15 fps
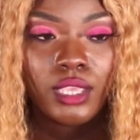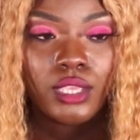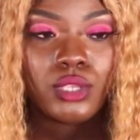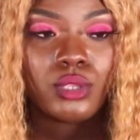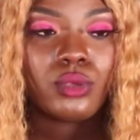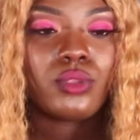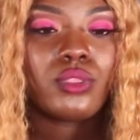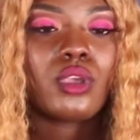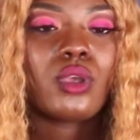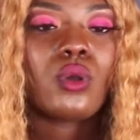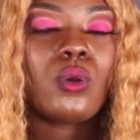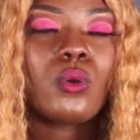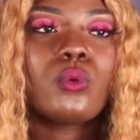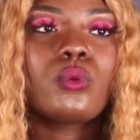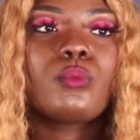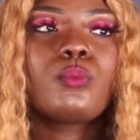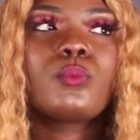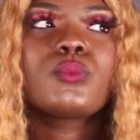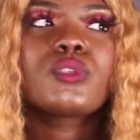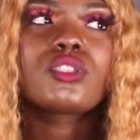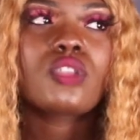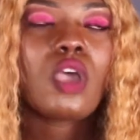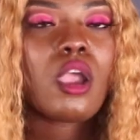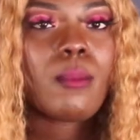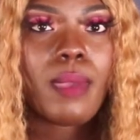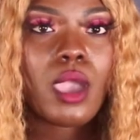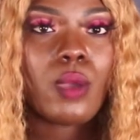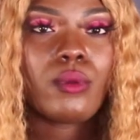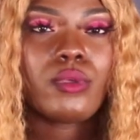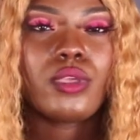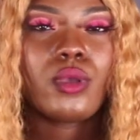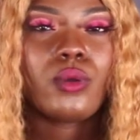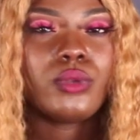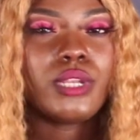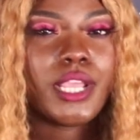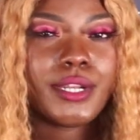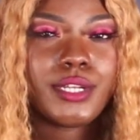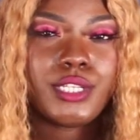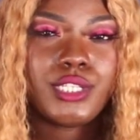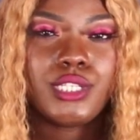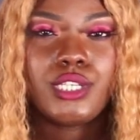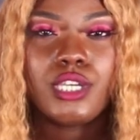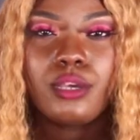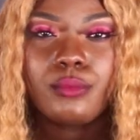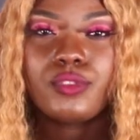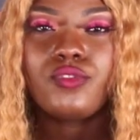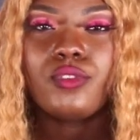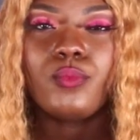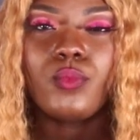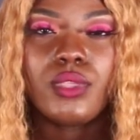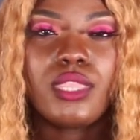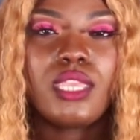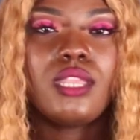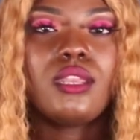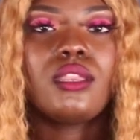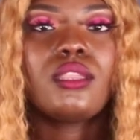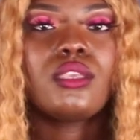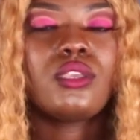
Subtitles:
You know, their own star power, their own energy comes from within.